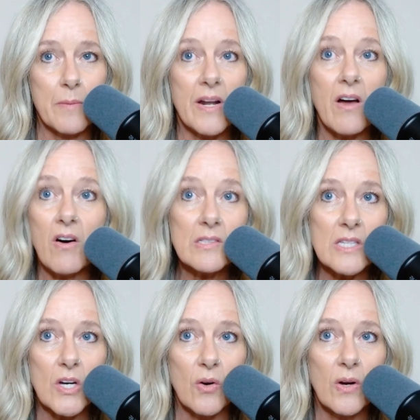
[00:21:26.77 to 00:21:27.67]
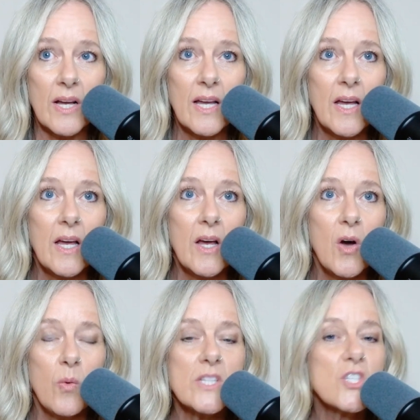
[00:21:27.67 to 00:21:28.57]
But also,
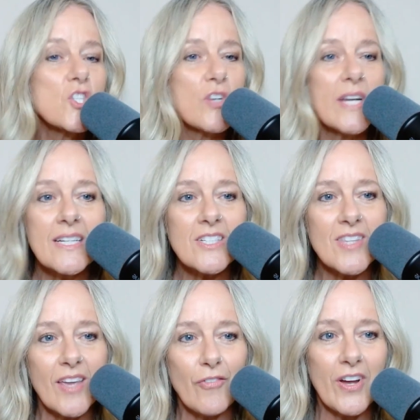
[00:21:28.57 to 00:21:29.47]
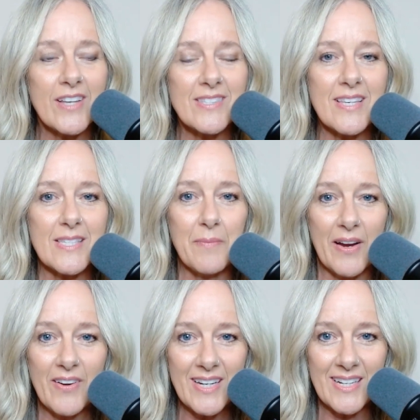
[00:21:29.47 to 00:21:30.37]
what a strange thing for us as
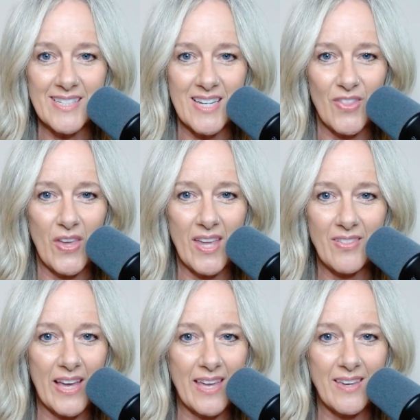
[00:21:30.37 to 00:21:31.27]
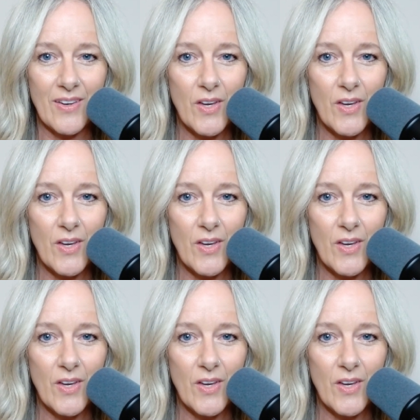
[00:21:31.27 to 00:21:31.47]
Americans to think, like,